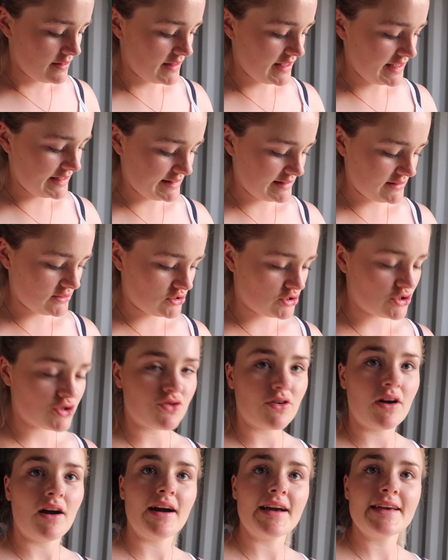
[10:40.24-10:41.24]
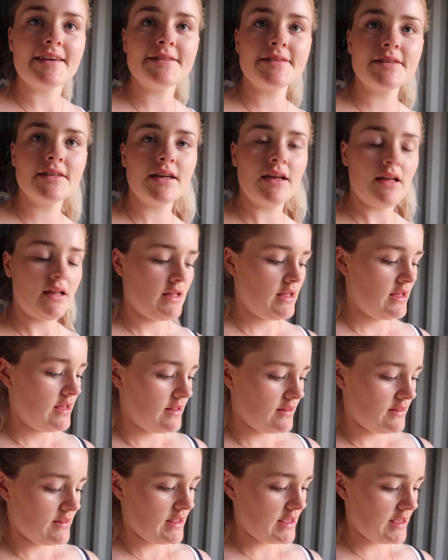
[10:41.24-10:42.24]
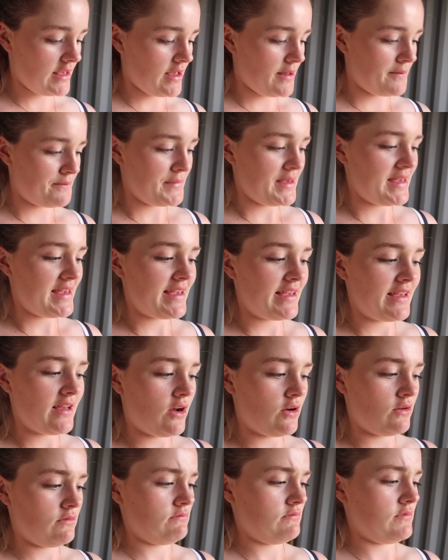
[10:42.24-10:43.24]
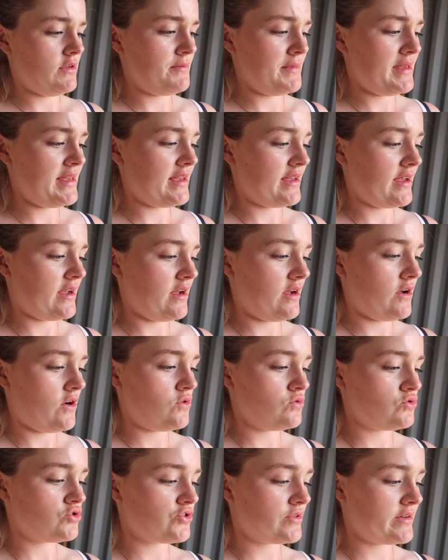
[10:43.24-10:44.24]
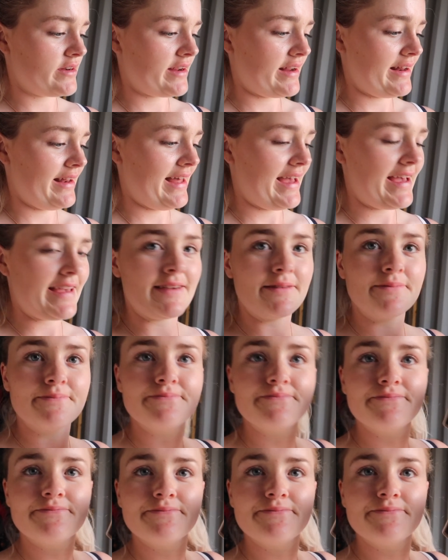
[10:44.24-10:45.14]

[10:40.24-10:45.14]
this to try, the Amiga Ultra Clay.